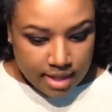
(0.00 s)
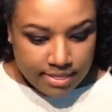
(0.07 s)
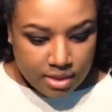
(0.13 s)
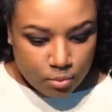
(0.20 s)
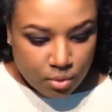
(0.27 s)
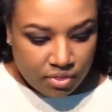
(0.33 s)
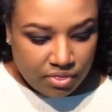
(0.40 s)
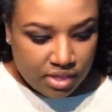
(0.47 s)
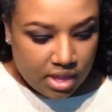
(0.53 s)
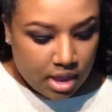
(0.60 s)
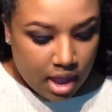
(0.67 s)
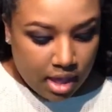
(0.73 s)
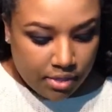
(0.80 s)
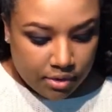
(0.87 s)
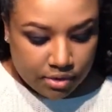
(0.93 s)
And then with the
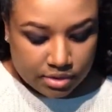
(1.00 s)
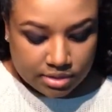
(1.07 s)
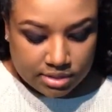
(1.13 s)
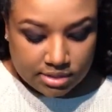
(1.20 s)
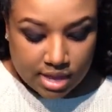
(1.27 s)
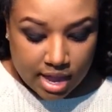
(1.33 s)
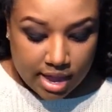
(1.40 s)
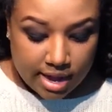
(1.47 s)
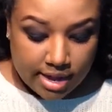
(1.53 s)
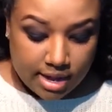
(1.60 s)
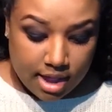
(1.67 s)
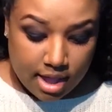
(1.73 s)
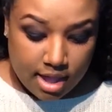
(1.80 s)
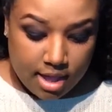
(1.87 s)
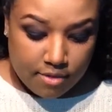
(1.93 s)
other
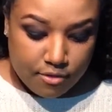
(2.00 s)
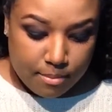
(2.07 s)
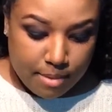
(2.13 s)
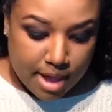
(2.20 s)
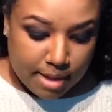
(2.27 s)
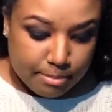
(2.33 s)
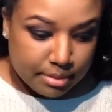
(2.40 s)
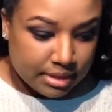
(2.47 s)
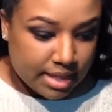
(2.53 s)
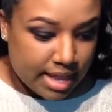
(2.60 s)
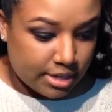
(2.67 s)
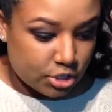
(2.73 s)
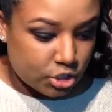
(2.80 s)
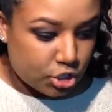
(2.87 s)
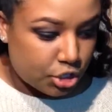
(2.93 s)
side of my
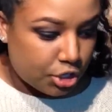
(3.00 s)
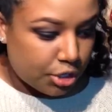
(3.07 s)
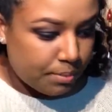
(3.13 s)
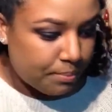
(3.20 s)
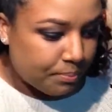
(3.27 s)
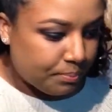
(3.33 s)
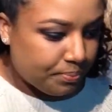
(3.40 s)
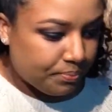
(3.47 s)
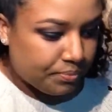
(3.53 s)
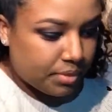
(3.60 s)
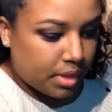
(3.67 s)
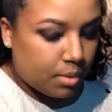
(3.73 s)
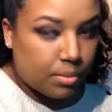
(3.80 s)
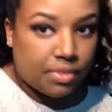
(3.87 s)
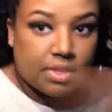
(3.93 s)
blender,
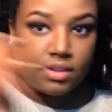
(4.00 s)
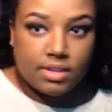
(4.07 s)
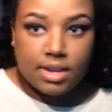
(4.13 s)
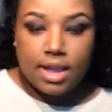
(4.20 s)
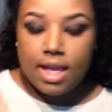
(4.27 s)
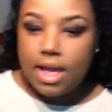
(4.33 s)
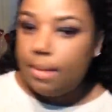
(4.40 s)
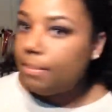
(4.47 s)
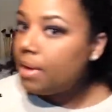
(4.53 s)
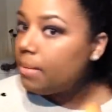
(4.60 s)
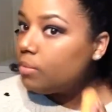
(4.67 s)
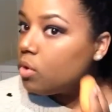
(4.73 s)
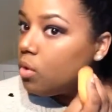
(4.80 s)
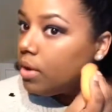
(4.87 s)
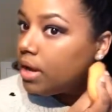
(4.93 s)
with the tip,
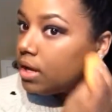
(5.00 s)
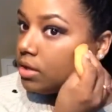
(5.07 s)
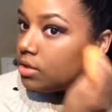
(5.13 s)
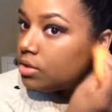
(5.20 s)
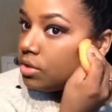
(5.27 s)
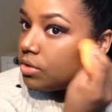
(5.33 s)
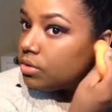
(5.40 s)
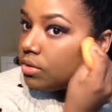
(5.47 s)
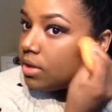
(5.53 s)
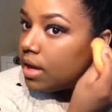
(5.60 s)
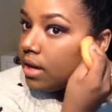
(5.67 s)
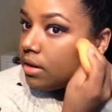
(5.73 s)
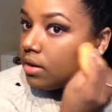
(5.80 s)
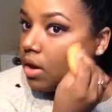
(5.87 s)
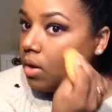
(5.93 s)
I'm going to
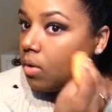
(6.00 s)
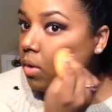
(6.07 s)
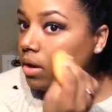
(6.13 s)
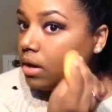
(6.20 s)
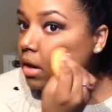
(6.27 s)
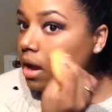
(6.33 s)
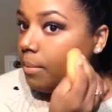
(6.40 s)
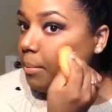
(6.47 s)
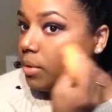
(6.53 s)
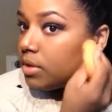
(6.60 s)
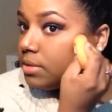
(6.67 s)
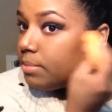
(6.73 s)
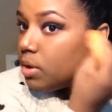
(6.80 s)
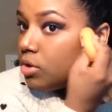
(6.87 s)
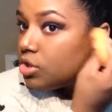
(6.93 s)
then go in an
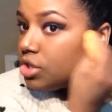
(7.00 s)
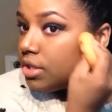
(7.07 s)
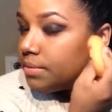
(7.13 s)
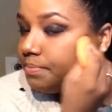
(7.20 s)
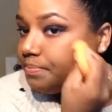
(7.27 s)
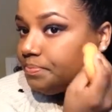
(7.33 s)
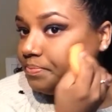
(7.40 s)
upwards motion